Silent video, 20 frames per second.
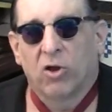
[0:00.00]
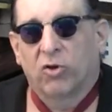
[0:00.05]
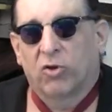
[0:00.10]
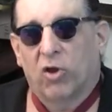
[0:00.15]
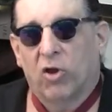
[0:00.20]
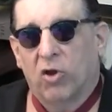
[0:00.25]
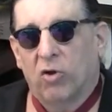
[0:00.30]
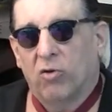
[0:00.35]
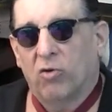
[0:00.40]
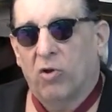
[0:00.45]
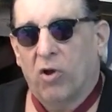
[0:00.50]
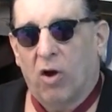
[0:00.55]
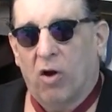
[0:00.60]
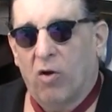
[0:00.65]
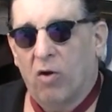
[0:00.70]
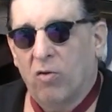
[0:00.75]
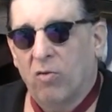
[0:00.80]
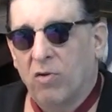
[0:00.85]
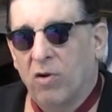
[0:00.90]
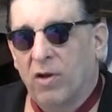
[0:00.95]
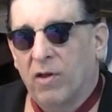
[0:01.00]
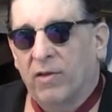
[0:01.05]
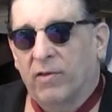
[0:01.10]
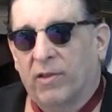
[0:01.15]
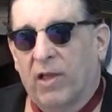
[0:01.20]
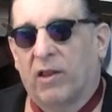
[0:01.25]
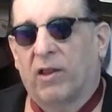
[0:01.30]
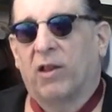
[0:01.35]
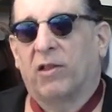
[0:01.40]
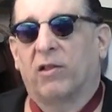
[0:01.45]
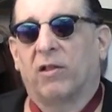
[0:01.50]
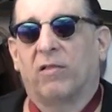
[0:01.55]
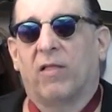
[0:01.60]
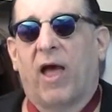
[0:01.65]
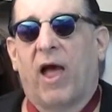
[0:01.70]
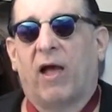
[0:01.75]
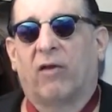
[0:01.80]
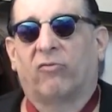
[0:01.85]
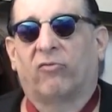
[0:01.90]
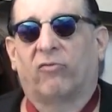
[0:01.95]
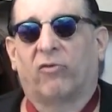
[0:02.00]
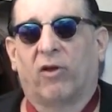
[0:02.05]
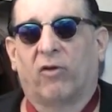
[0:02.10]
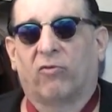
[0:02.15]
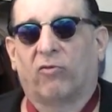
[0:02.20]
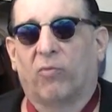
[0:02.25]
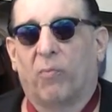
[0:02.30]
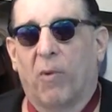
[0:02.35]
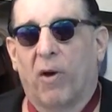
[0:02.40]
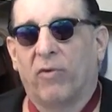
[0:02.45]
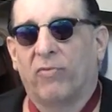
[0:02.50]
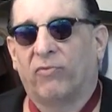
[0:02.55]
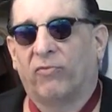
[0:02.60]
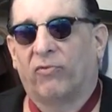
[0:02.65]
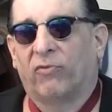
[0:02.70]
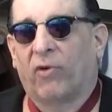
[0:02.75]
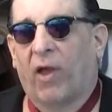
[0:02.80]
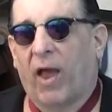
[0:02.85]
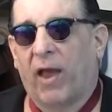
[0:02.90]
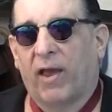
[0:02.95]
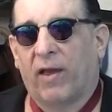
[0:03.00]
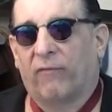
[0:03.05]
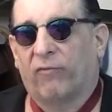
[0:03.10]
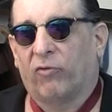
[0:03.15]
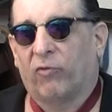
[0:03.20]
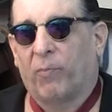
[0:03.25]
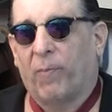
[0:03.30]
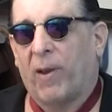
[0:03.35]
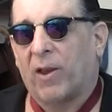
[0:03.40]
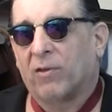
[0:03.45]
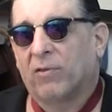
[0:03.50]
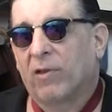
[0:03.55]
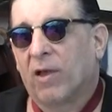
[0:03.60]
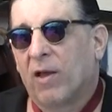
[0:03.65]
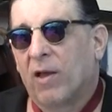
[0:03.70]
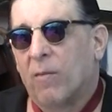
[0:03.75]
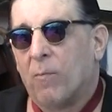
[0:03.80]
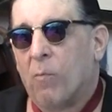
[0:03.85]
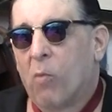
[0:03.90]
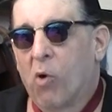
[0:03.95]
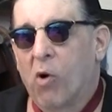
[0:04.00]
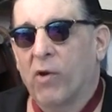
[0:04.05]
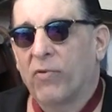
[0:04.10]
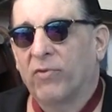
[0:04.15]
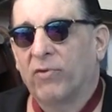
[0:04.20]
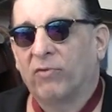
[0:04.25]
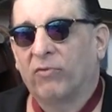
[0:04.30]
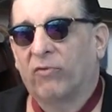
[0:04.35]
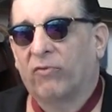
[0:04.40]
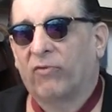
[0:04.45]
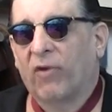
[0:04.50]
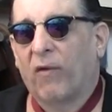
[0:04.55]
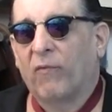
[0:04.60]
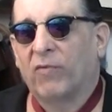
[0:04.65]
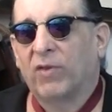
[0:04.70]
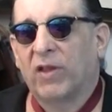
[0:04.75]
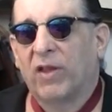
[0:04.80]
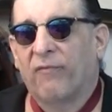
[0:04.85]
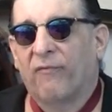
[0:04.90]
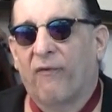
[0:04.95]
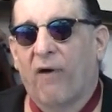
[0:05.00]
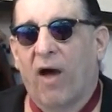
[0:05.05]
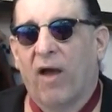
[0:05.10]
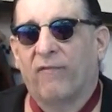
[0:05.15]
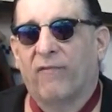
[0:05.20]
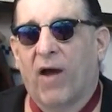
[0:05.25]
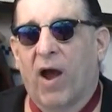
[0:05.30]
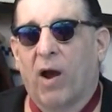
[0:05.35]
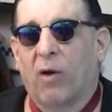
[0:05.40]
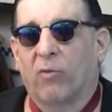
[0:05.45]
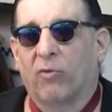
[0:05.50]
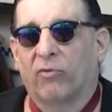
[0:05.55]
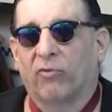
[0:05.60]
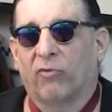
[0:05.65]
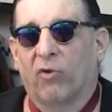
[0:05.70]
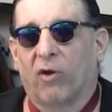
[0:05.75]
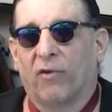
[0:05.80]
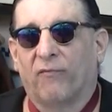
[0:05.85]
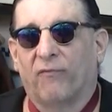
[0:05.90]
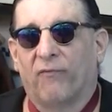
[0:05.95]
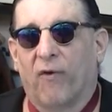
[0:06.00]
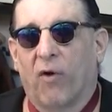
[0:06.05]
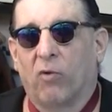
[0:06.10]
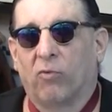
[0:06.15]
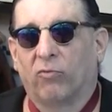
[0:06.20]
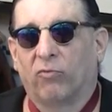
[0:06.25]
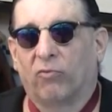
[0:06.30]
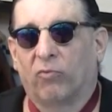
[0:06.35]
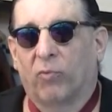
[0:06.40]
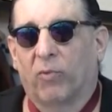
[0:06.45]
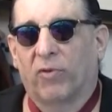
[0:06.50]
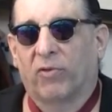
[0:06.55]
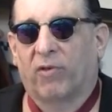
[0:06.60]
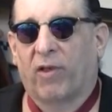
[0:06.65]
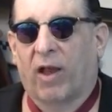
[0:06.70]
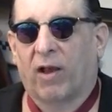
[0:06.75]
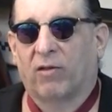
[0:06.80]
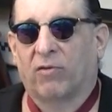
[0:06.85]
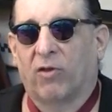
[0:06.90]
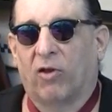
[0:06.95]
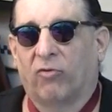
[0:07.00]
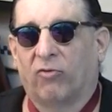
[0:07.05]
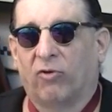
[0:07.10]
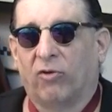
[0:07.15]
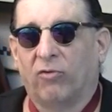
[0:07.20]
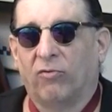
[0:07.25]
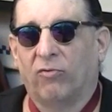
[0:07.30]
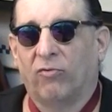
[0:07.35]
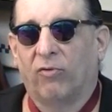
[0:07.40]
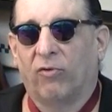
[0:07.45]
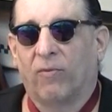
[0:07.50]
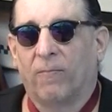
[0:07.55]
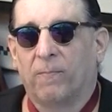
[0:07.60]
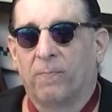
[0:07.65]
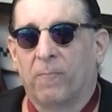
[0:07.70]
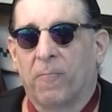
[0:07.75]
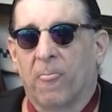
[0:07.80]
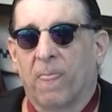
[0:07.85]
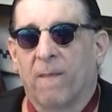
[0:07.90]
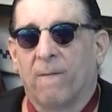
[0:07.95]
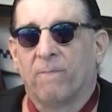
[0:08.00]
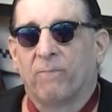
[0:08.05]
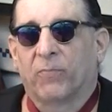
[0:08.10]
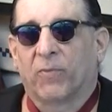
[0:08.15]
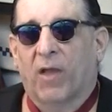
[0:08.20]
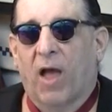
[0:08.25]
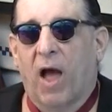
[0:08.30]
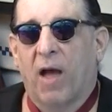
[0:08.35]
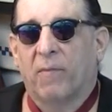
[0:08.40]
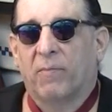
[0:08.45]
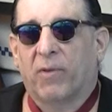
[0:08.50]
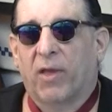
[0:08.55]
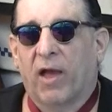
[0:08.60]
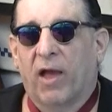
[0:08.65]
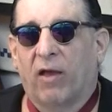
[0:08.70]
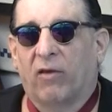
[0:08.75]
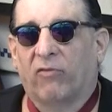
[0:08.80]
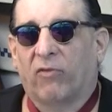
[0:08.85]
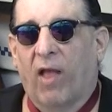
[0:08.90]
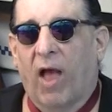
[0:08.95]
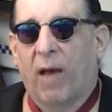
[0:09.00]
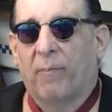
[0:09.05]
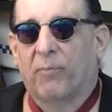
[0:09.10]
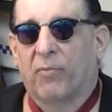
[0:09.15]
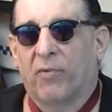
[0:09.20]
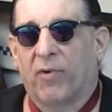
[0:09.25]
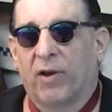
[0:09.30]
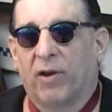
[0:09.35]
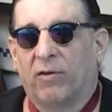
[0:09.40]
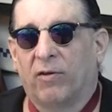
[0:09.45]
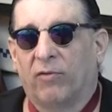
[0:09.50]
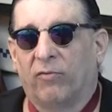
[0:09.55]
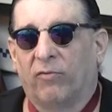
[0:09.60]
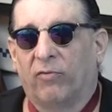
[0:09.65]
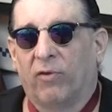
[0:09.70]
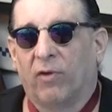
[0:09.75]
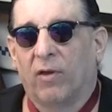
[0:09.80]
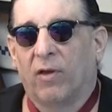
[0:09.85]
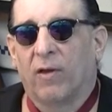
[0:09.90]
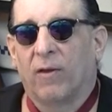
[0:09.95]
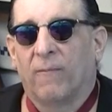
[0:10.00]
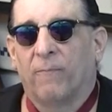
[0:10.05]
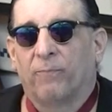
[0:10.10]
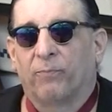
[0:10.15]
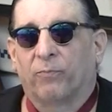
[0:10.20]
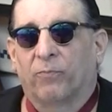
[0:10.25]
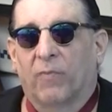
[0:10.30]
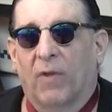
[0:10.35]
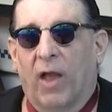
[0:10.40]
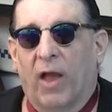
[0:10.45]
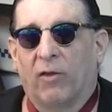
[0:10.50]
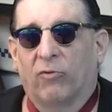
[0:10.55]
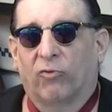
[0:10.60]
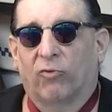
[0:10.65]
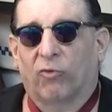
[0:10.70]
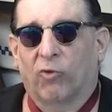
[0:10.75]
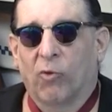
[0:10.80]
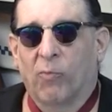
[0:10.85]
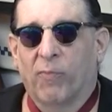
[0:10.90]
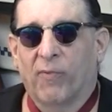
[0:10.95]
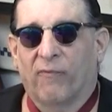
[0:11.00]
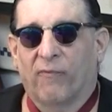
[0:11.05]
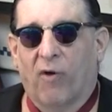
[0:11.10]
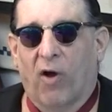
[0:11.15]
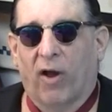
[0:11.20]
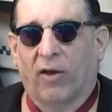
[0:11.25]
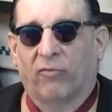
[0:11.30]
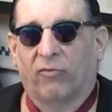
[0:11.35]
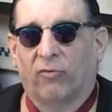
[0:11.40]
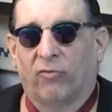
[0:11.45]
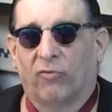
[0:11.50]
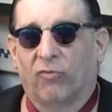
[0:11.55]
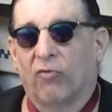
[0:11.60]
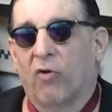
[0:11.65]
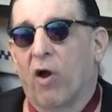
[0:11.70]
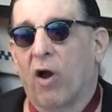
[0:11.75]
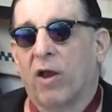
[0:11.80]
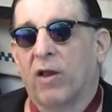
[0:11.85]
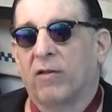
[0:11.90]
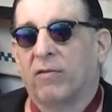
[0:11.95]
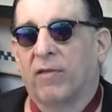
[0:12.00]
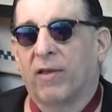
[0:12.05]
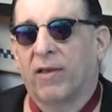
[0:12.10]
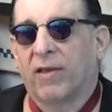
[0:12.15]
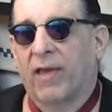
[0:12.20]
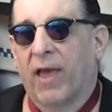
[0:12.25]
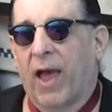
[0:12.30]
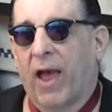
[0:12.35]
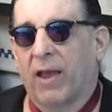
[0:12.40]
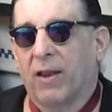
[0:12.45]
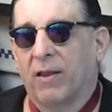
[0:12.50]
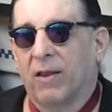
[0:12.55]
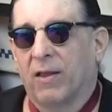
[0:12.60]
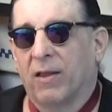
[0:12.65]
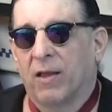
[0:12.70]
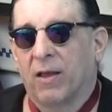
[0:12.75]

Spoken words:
Do you know that in the last 6 months I have spent more than 75 hours on phones with technicians, Comcast operators, and supervisors trying to get